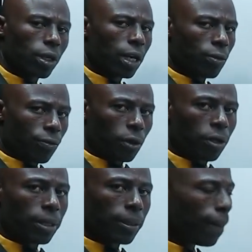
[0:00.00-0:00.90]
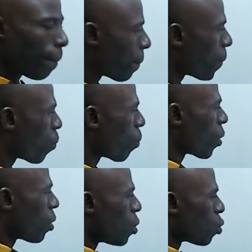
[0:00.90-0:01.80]
Are you following?
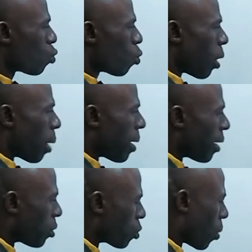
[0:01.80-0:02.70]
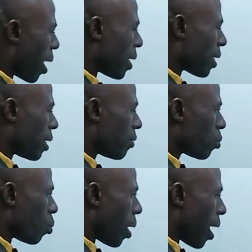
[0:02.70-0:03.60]
2y minus y
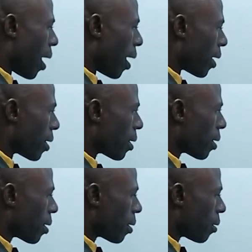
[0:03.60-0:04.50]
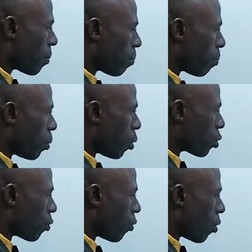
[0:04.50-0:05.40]
gives y
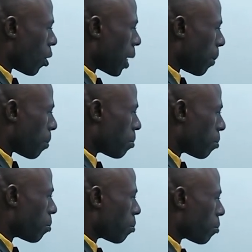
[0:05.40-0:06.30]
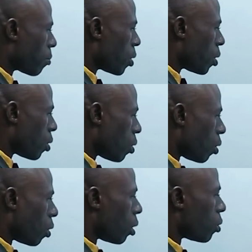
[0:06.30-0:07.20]
plus 4m
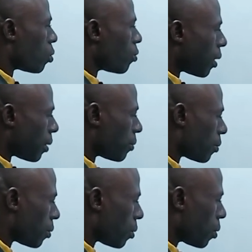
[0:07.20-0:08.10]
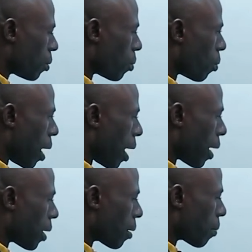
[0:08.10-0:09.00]
all over
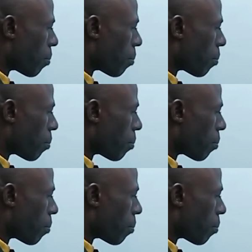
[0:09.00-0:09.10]
y